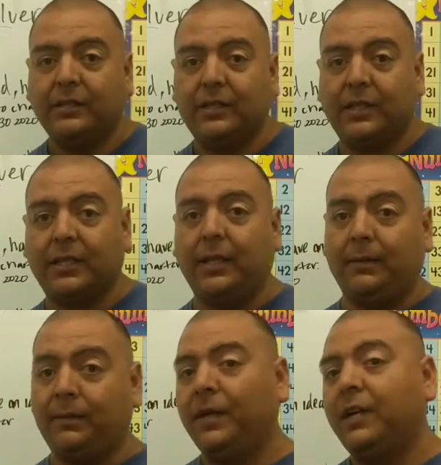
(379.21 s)
to the
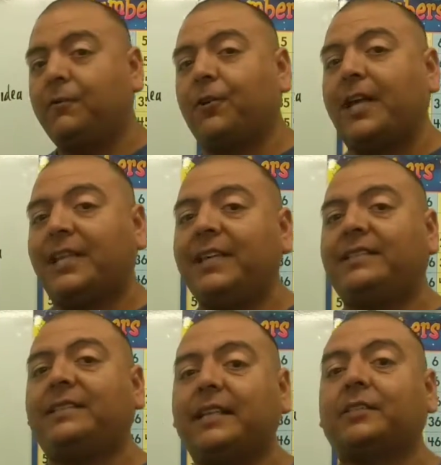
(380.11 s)
club for at
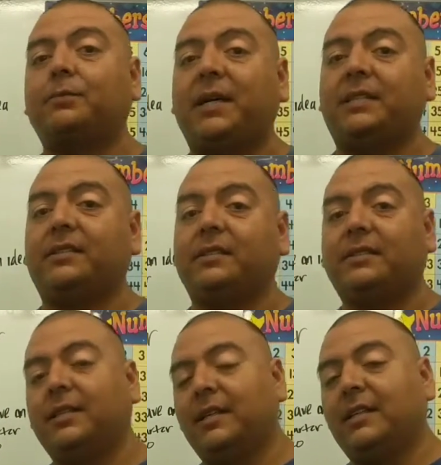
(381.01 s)
least 6 months.